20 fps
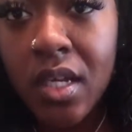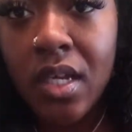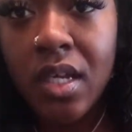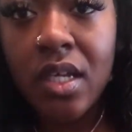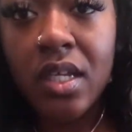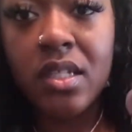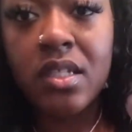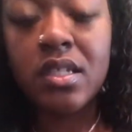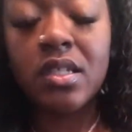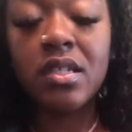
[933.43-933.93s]

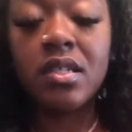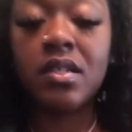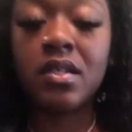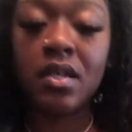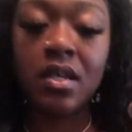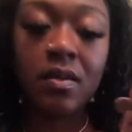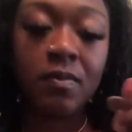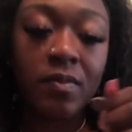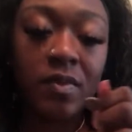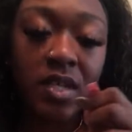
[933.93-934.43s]
Has the
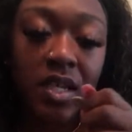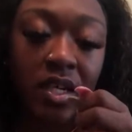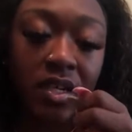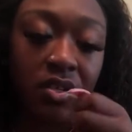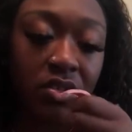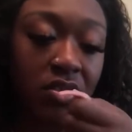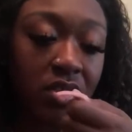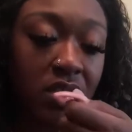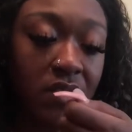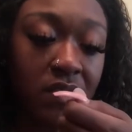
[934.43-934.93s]
same
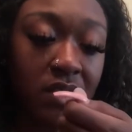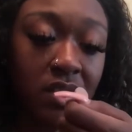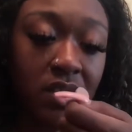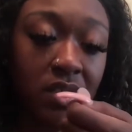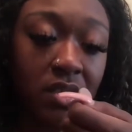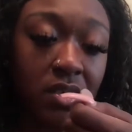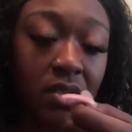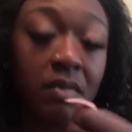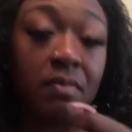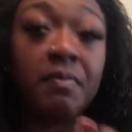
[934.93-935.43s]
texture as a
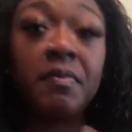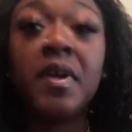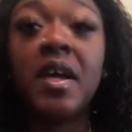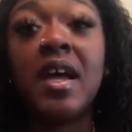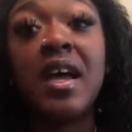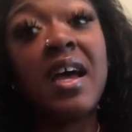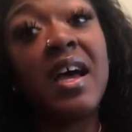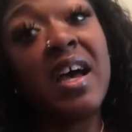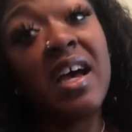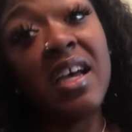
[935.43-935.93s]
Tums.
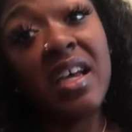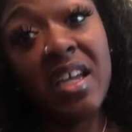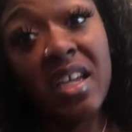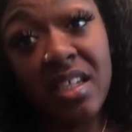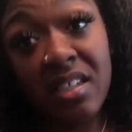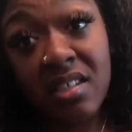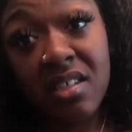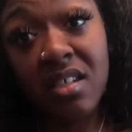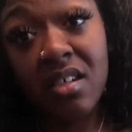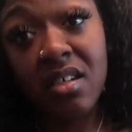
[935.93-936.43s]
I
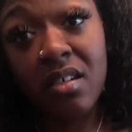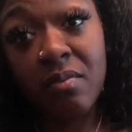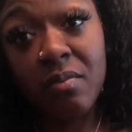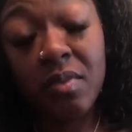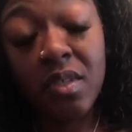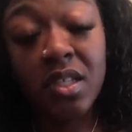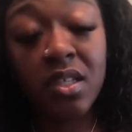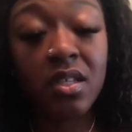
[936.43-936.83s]
hate Tums.